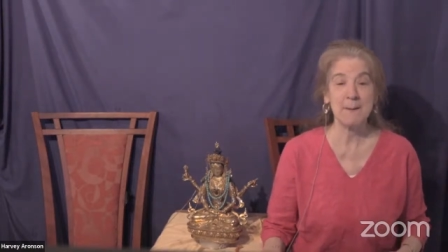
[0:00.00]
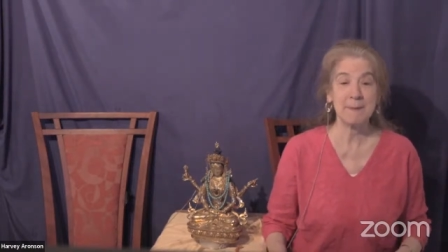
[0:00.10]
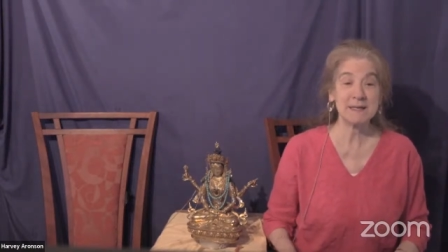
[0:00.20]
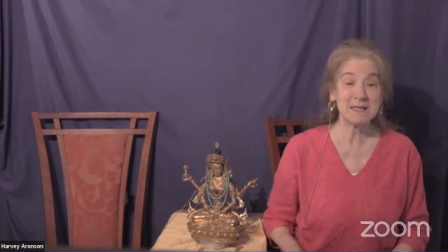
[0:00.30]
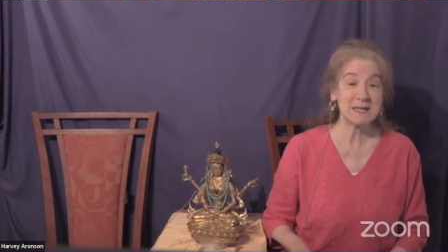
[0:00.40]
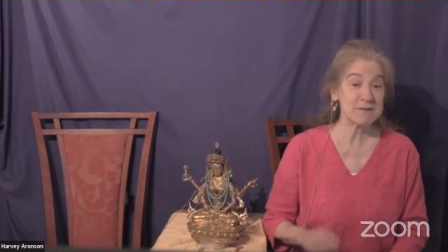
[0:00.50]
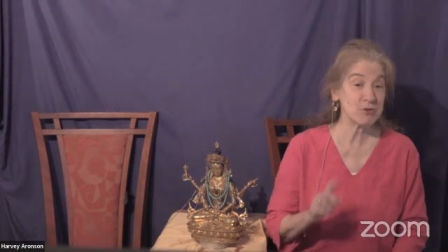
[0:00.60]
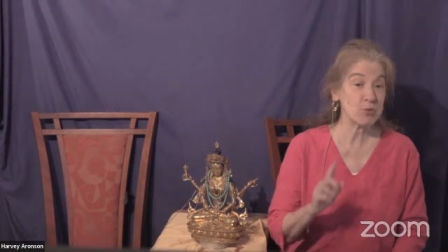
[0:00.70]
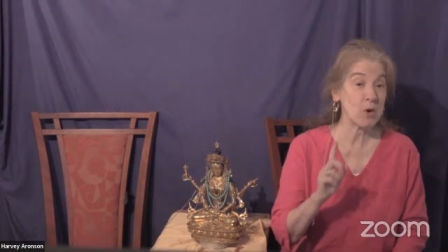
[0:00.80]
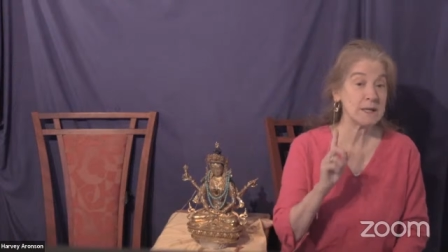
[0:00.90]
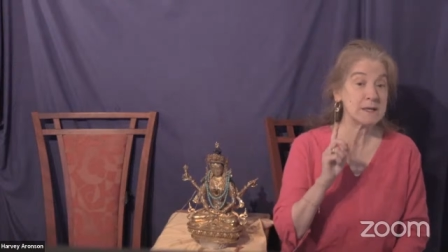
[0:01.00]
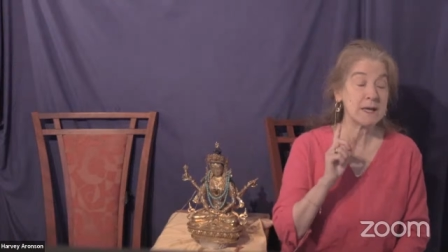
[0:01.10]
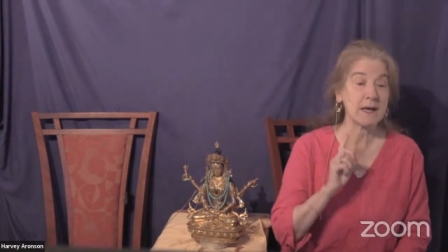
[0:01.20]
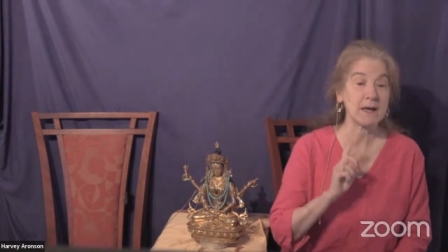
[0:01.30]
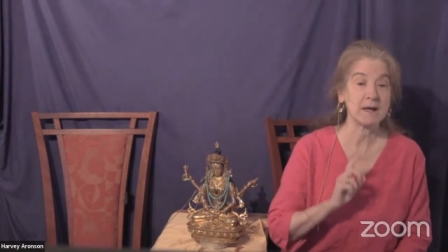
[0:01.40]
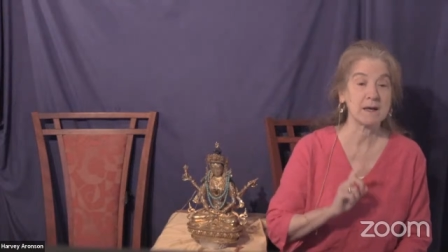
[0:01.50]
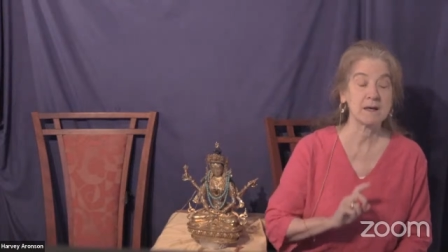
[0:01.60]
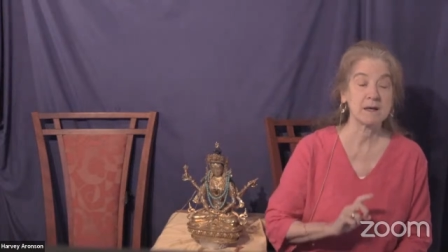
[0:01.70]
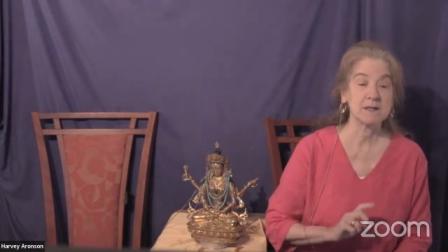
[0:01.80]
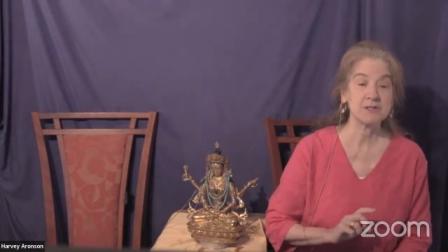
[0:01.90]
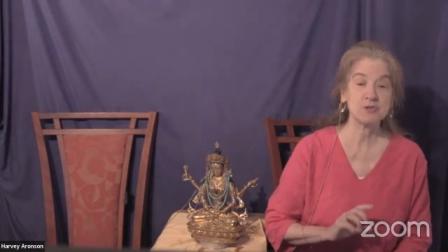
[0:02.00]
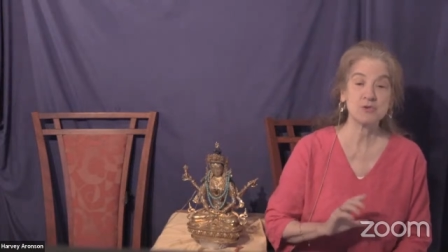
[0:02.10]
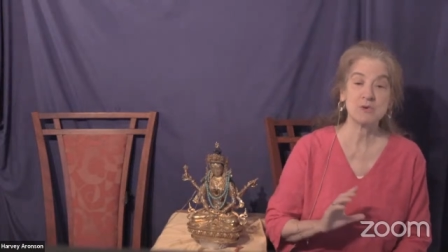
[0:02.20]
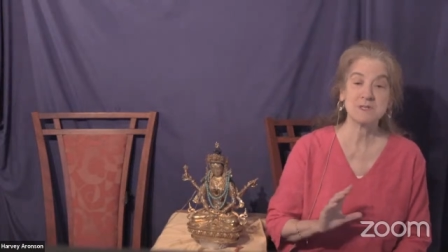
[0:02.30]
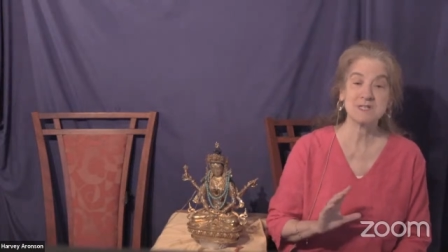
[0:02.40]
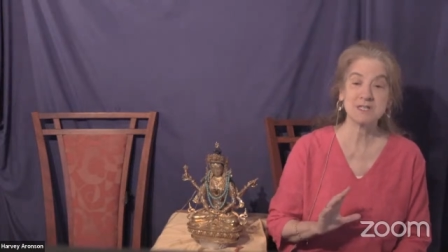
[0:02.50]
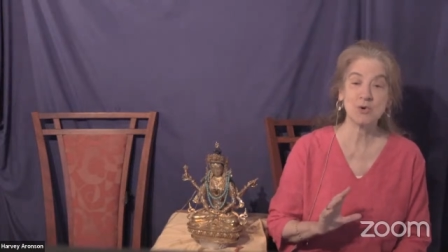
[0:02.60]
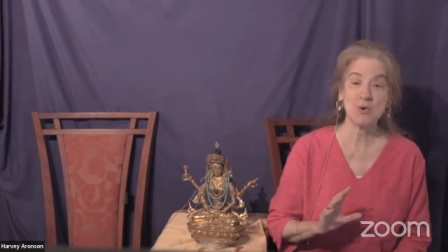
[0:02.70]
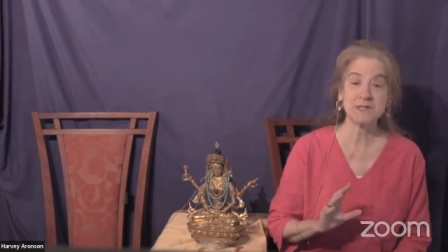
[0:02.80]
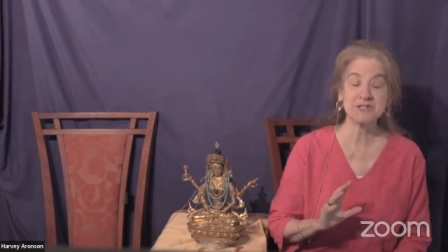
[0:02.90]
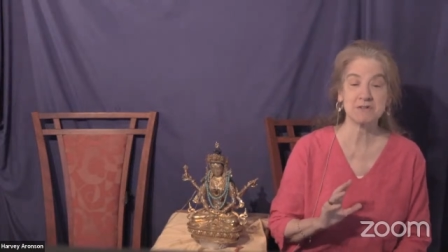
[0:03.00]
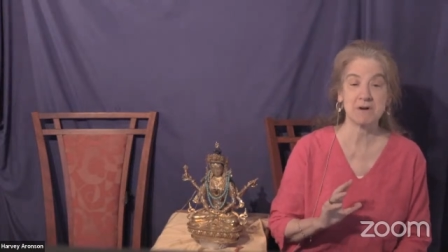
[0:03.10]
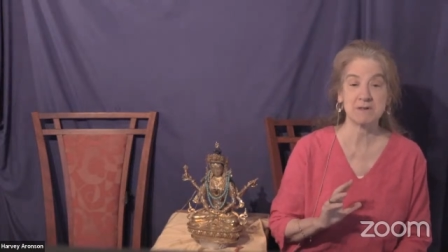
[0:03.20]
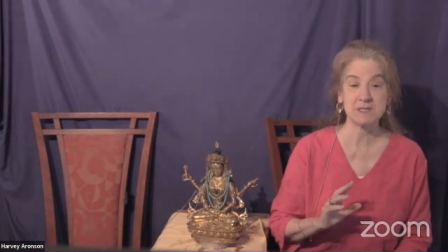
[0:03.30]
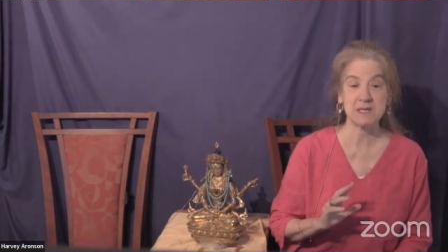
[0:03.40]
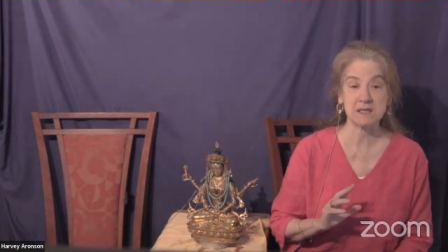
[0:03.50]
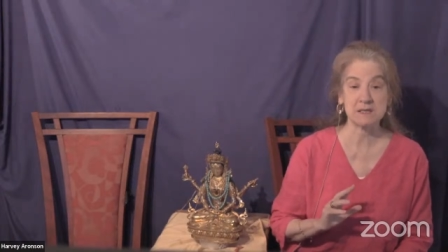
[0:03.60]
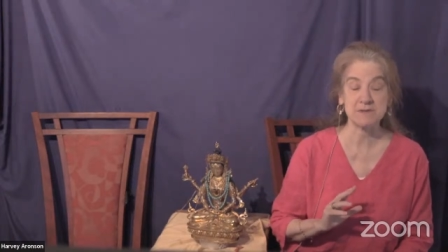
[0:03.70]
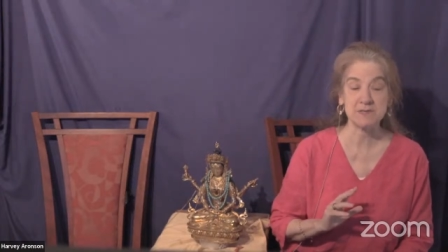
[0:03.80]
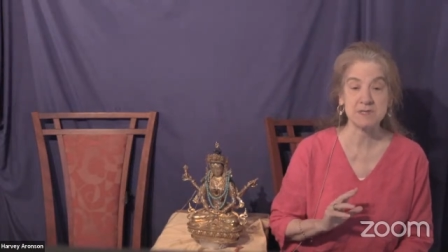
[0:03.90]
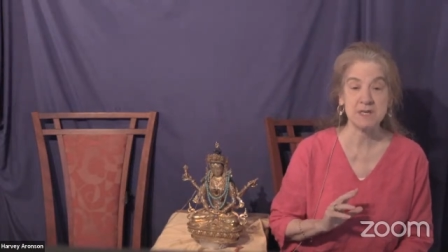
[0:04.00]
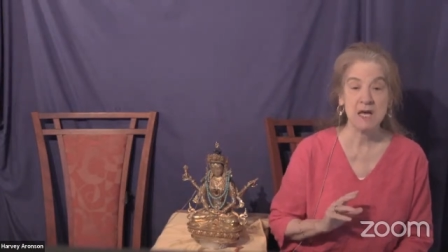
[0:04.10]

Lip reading: but even one day to sequester ourselves.